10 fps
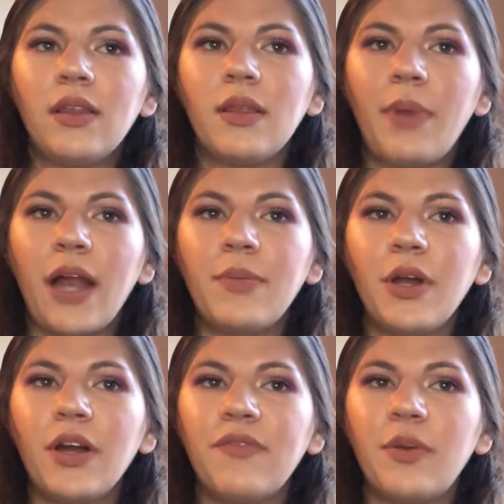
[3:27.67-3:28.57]
The body
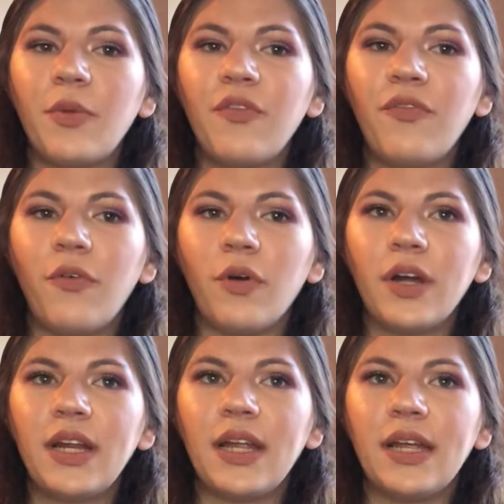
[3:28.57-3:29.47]
paragraph number
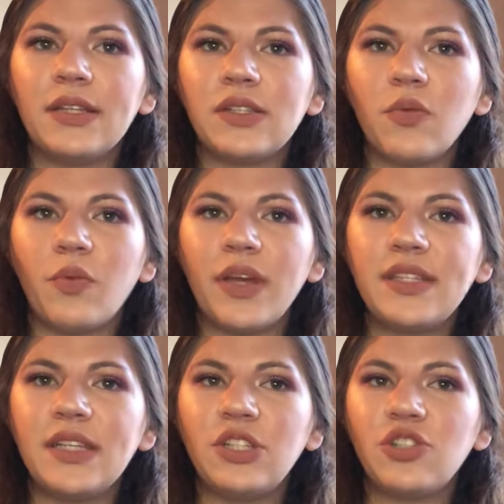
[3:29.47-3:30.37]
4 is ways
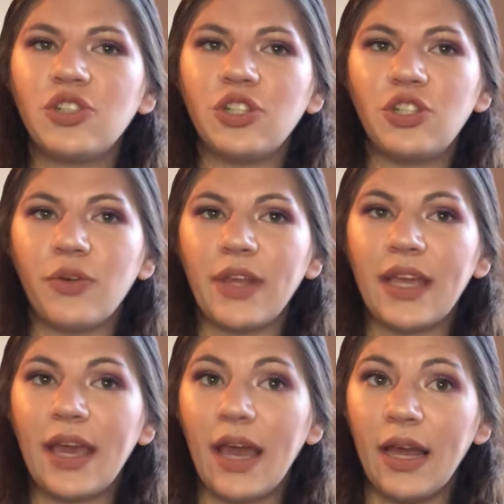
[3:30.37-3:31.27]
teachers can show they
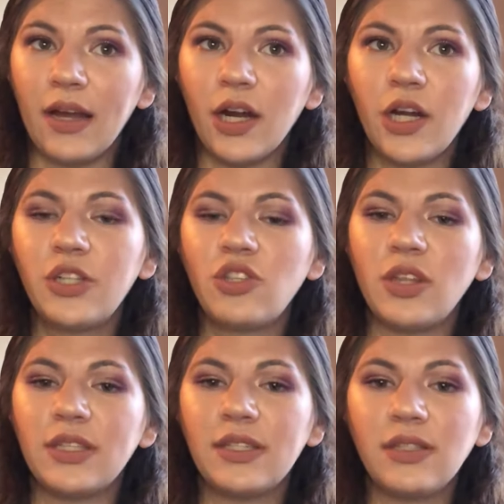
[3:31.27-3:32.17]
care.
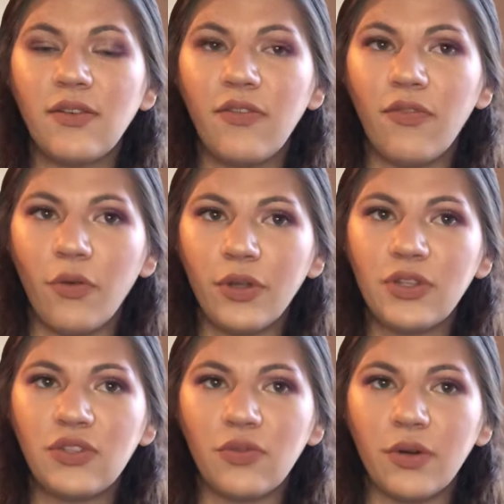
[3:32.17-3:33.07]
This is the 4th
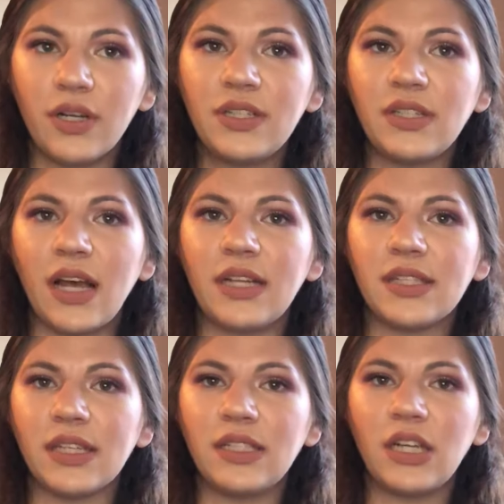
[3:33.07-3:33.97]
source, and
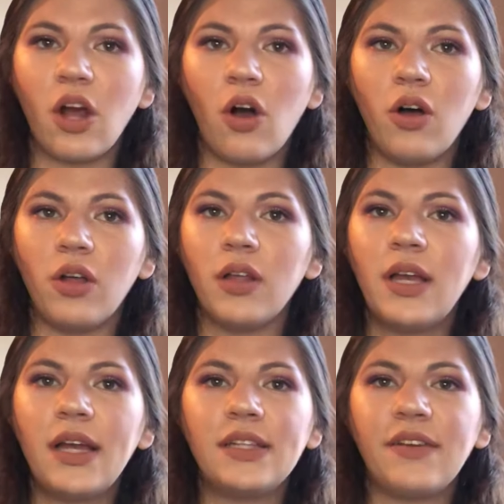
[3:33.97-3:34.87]
it's listing all
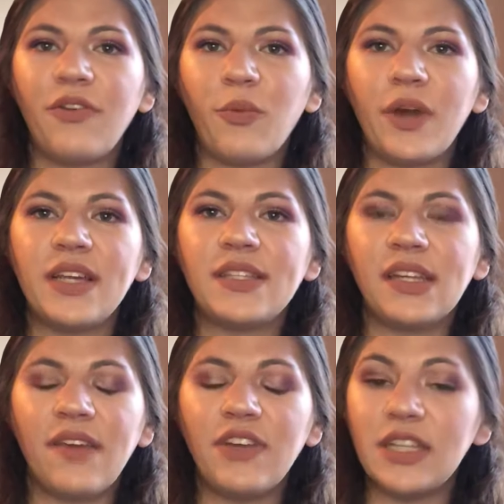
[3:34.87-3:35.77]
different ways
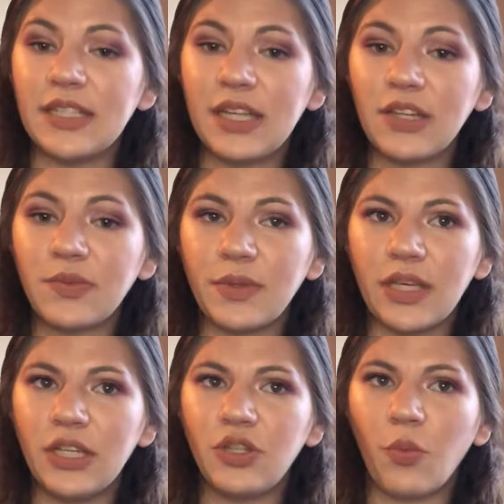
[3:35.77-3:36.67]
and giving details with
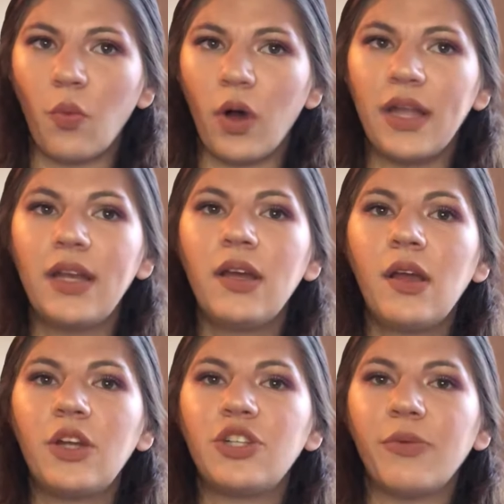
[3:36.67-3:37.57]
each one,
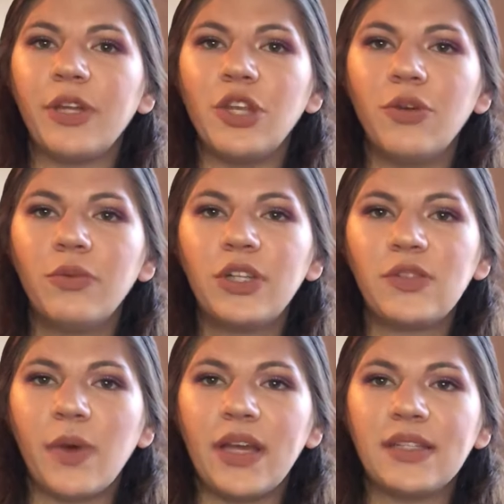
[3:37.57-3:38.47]
showing
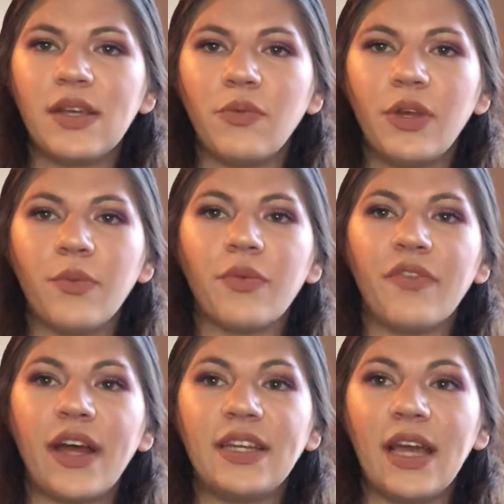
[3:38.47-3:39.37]
numerous ways that we can
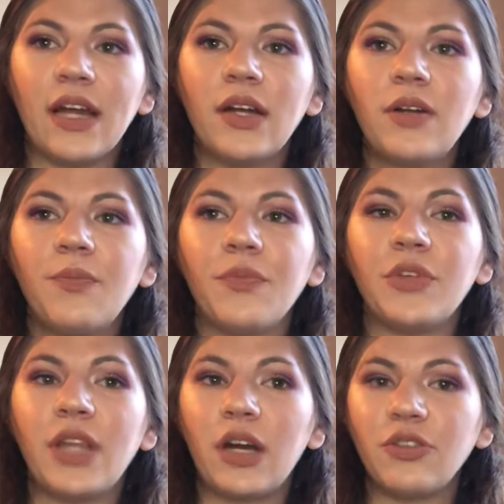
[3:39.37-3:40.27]
provide care
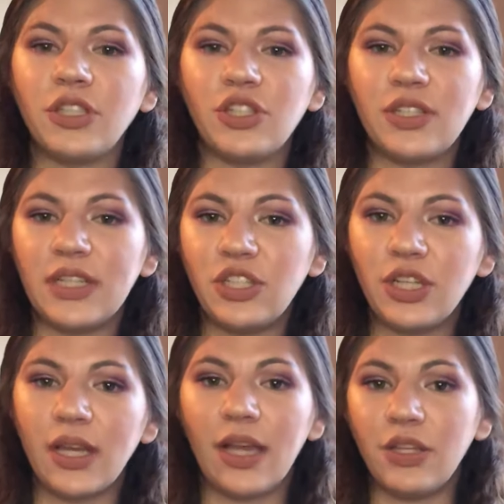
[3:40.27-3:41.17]
with not only just
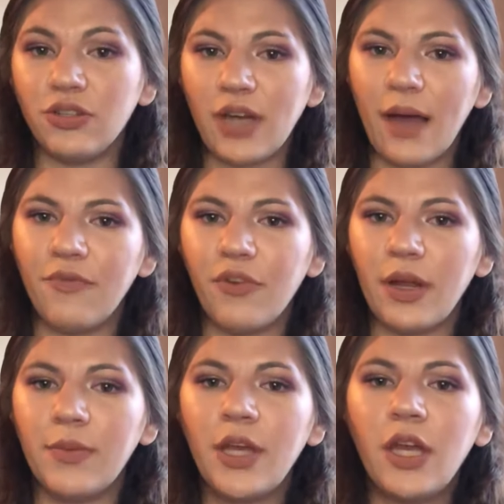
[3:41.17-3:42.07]
teaching in your time
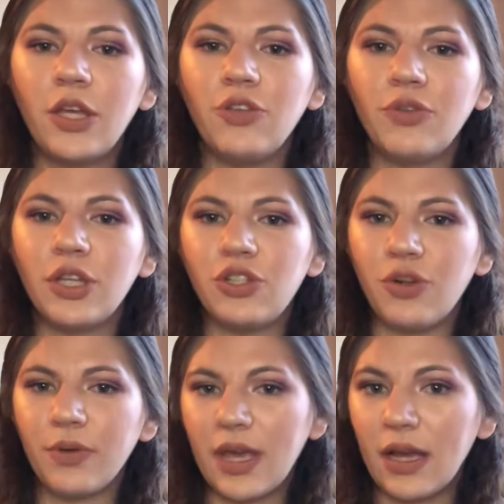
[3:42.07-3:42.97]
frame. You can
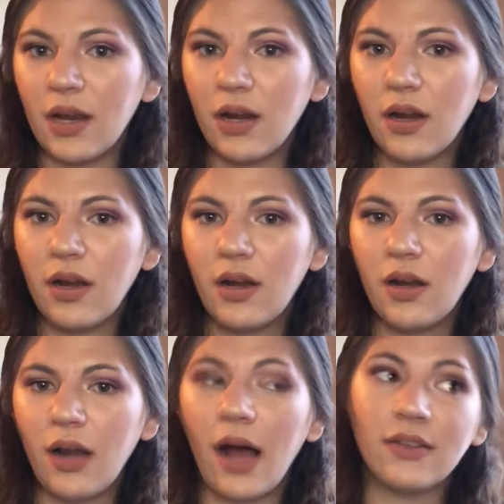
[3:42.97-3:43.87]
show care
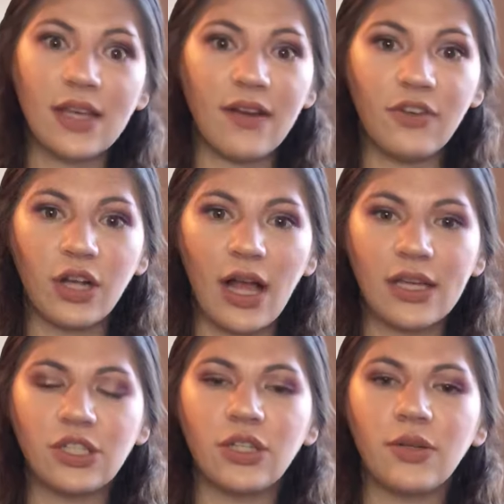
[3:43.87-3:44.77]
outside of your
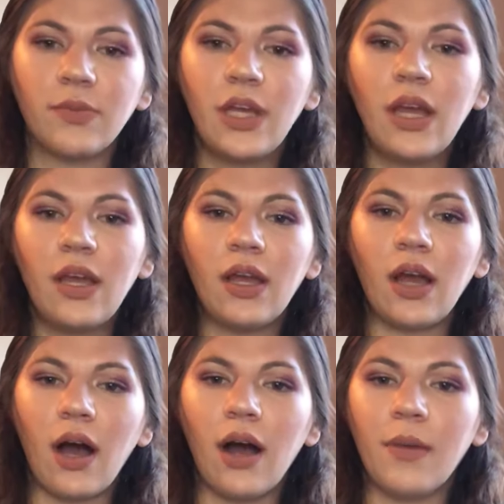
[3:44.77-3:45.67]
classroom
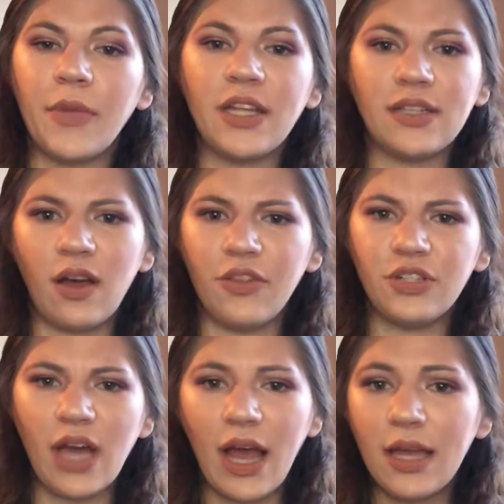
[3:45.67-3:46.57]
in other
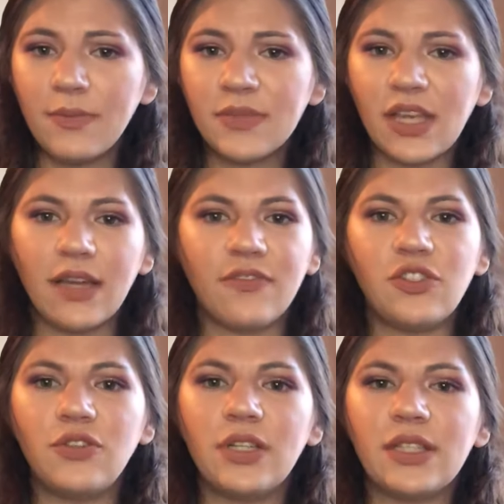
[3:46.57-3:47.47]
times, like if
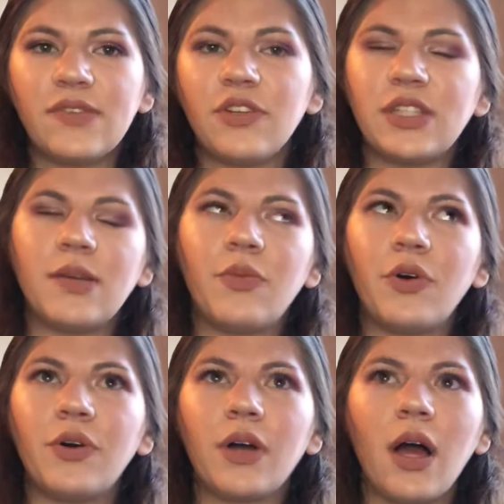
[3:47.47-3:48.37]
students, for
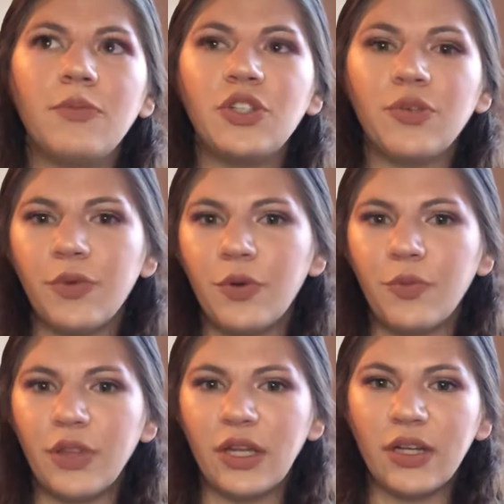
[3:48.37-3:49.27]
example, come to your
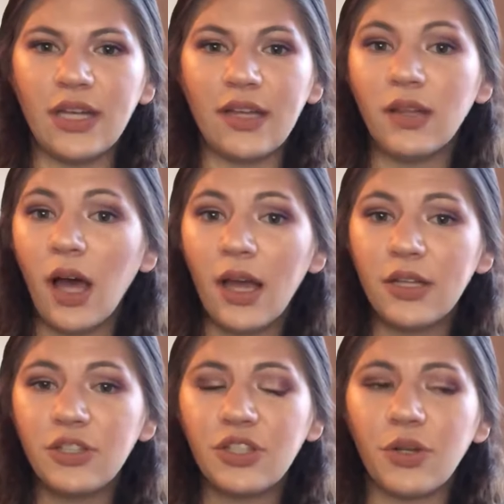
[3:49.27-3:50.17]
room when they're eating
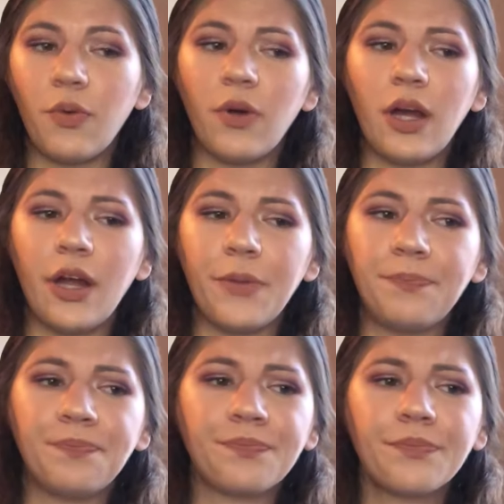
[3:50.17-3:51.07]
lunch or
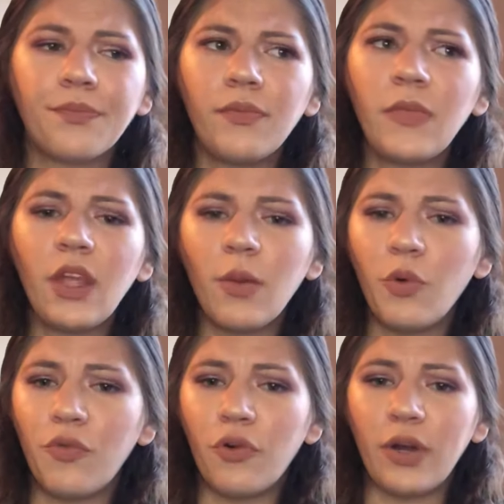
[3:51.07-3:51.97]

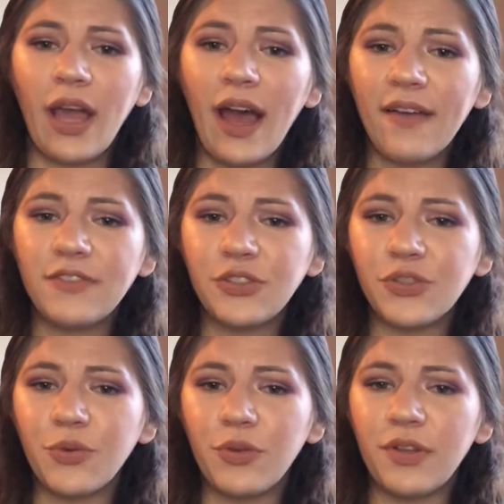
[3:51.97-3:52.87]
before and after
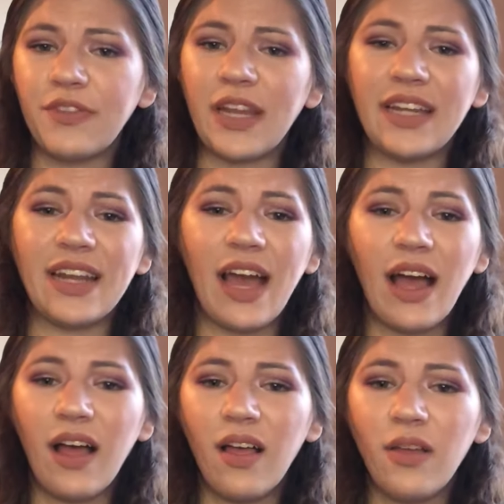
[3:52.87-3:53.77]
school if they need
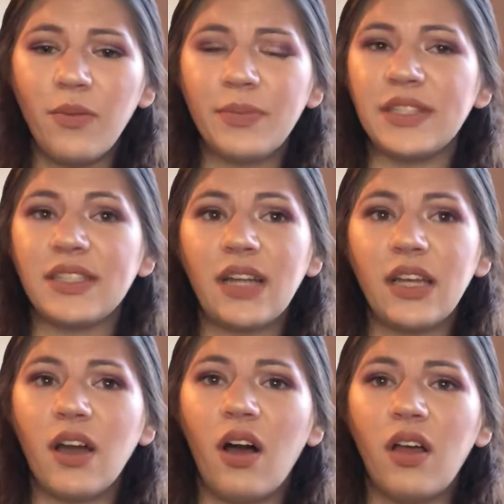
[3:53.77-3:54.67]
help in
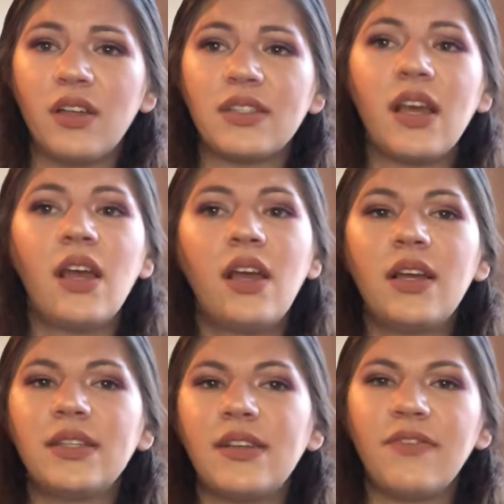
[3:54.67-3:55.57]
study halls,
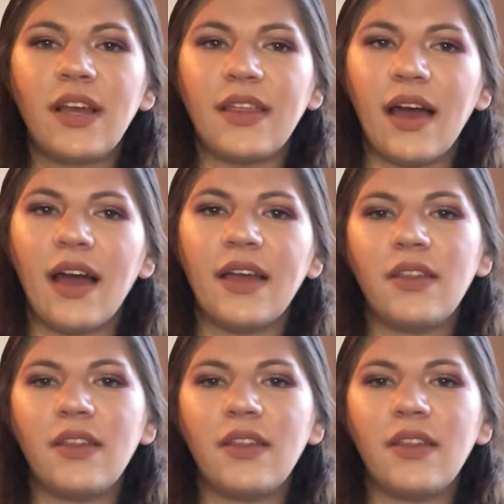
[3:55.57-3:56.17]
stuff like that.